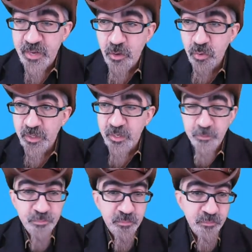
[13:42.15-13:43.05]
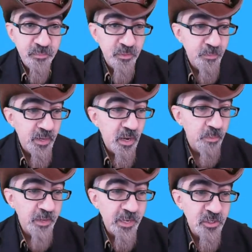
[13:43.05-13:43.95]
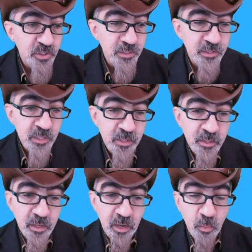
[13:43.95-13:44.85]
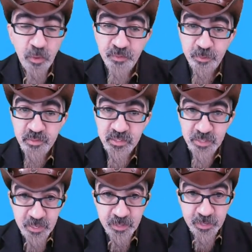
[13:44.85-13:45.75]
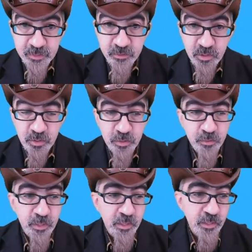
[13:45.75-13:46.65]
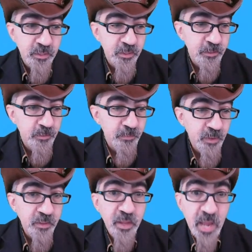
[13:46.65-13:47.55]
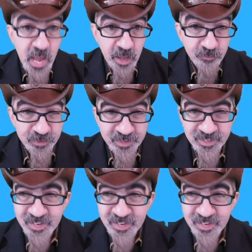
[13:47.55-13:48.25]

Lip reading: not holding up my obligations, I want them to say that. And they have.